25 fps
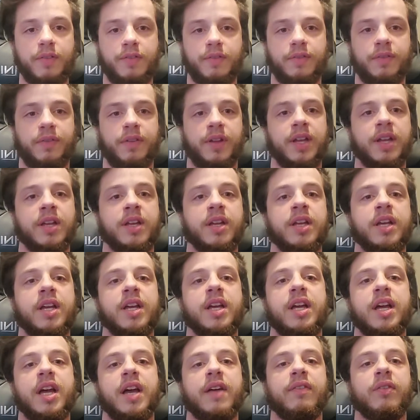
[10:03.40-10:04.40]
if
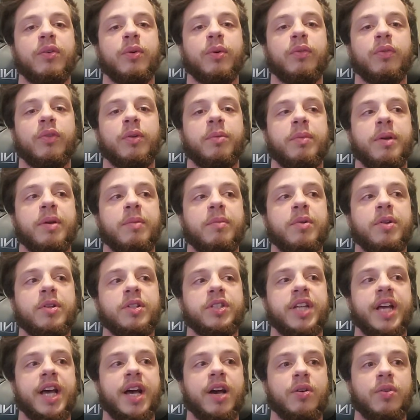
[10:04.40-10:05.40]
everyone
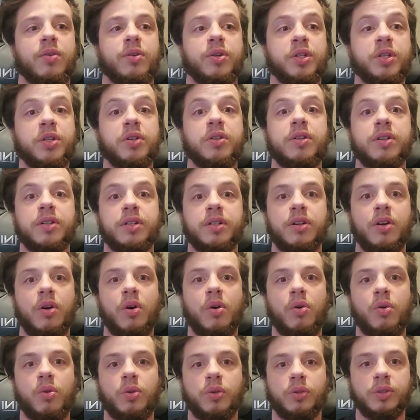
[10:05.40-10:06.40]
remembers how good
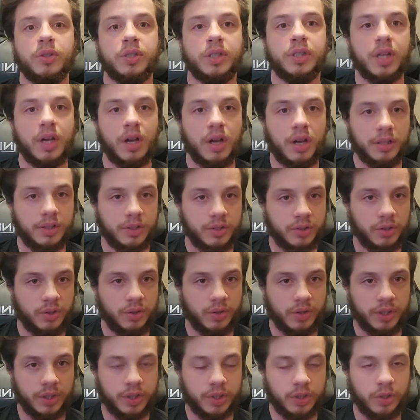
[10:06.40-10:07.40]
old
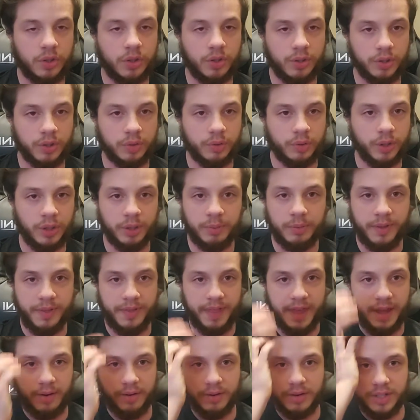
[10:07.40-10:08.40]
console controllers were,
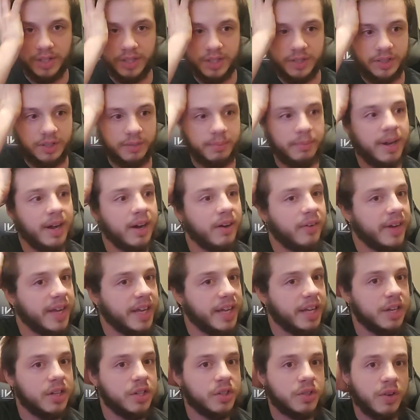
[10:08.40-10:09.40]
but they were just about
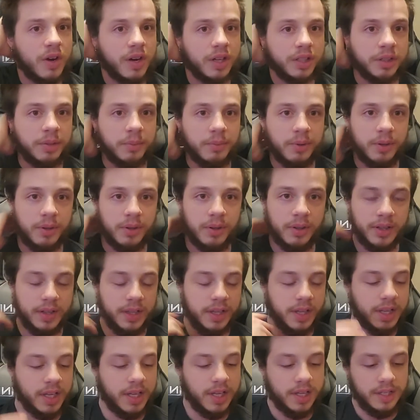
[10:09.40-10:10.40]
indestructible.
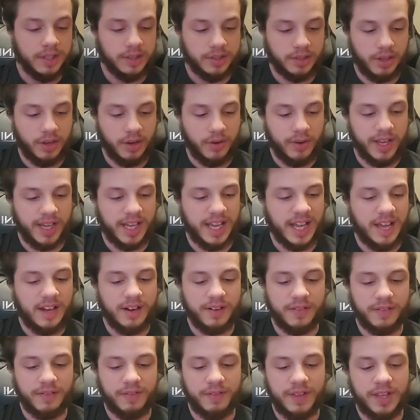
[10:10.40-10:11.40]
So it
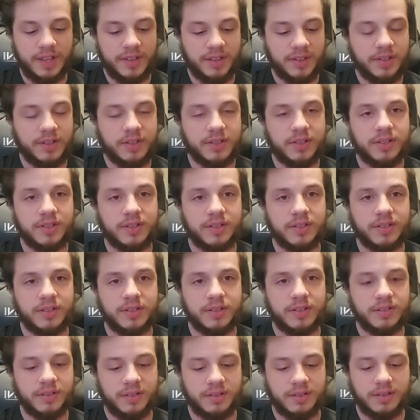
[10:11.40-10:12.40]
kind of
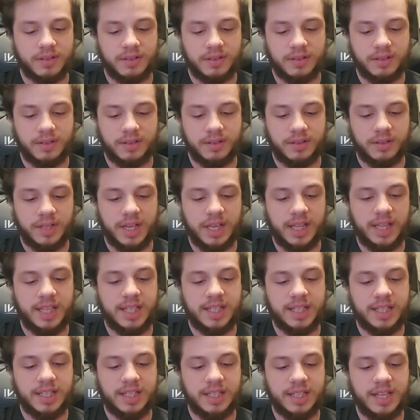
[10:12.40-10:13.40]
feels, at
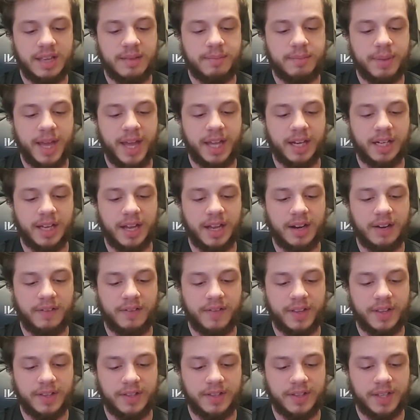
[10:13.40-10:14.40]
least the D-pad kind
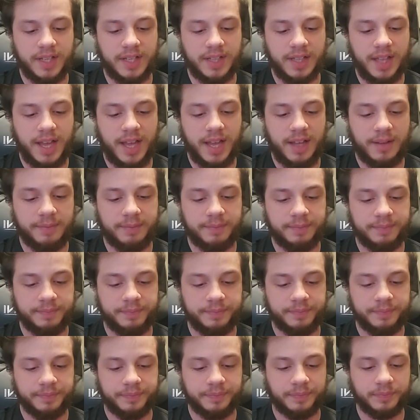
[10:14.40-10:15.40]
of feels like that.
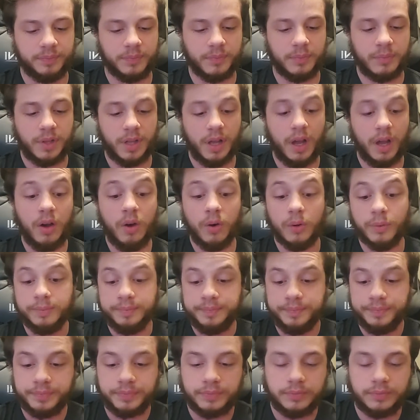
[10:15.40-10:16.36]
Oh,